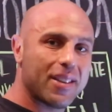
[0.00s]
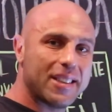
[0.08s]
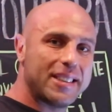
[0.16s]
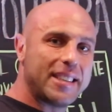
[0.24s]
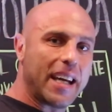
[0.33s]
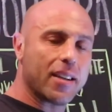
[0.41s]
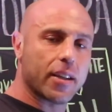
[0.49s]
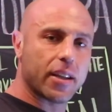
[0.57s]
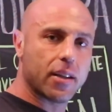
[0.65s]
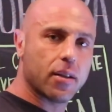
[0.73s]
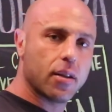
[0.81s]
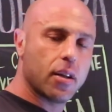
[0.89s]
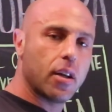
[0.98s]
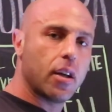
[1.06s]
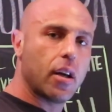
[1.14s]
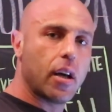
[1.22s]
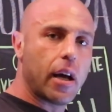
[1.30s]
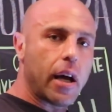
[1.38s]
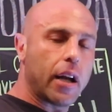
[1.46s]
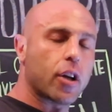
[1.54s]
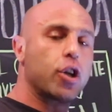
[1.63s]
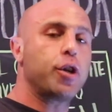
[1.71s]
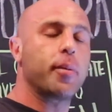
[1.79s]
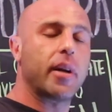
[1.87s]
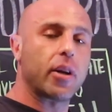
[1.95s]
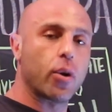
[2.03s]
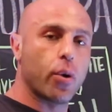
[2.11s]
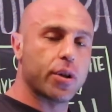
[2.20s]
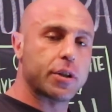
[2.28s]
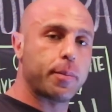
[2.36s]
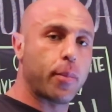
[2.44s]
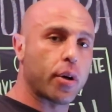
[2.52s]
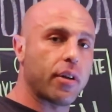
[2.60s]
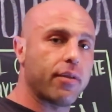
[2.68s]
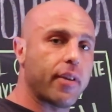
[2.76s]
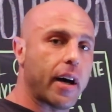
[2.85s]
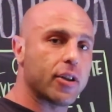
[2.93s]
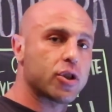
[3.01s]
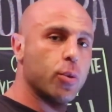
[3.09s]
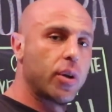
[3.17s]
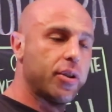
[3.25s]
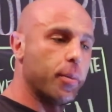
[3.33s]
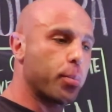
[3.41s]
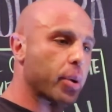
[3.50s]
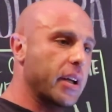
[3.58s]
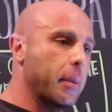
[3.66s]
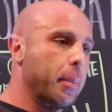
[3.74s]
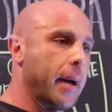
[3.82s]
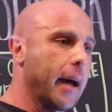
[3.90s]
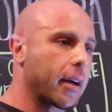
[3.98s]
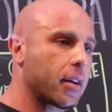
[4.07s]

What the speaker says: daily and accumulating all this body fat. So we need to bring it back.